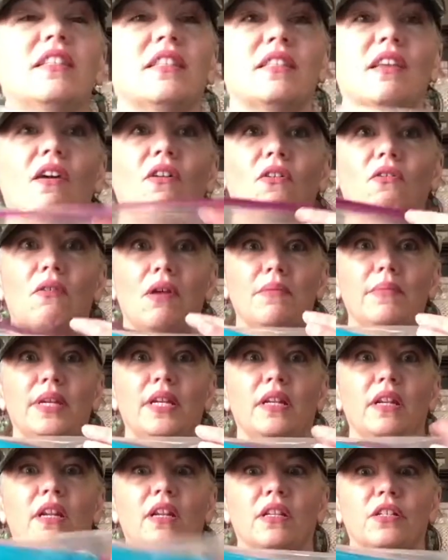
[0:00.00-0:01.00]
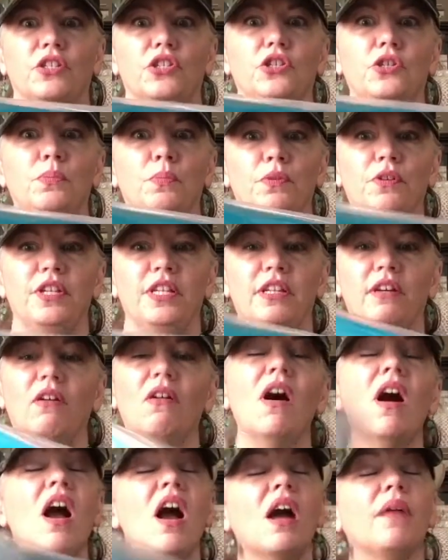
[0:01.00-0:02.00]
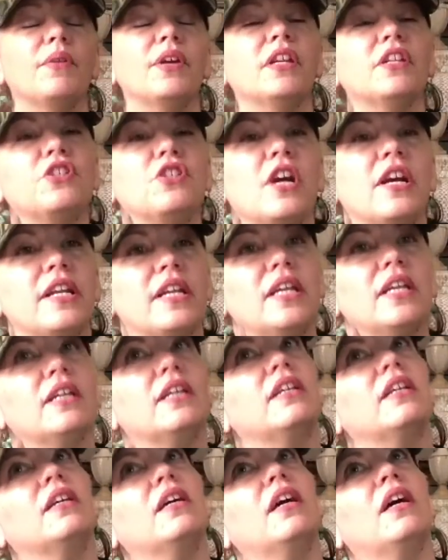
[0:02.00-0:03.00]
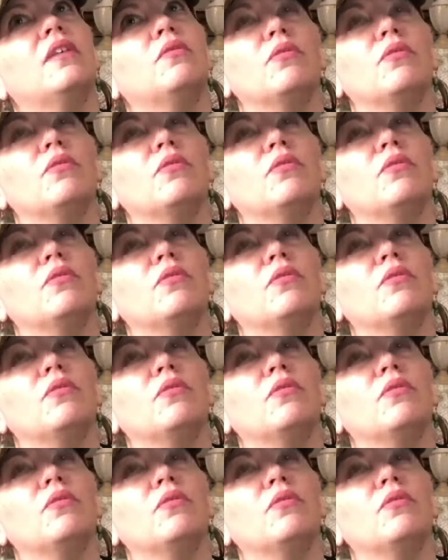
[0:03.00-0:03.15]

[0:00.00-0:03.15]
So, I mean, super deal. I'm going to try to uh,